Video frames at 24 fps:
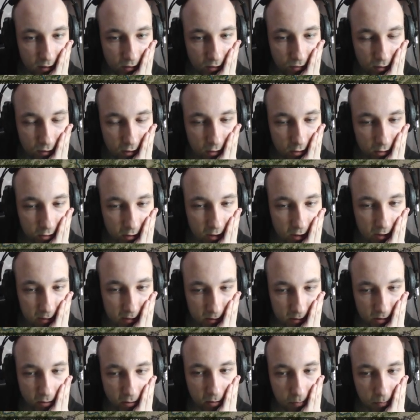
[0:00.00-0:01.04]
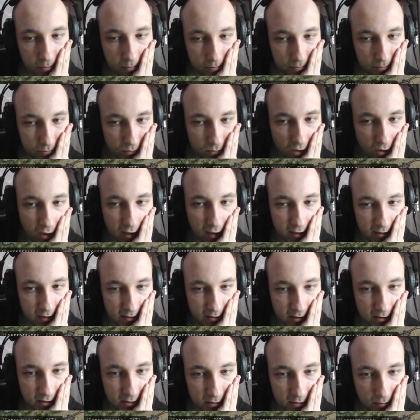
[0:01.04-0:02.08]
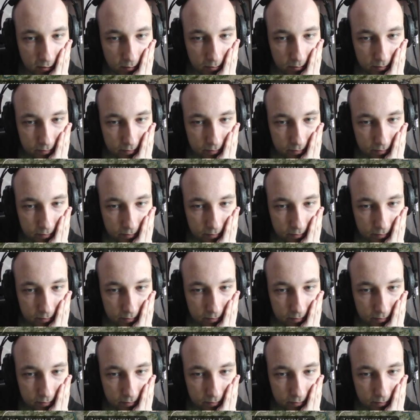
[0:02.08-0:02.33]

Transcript: even contest the high seas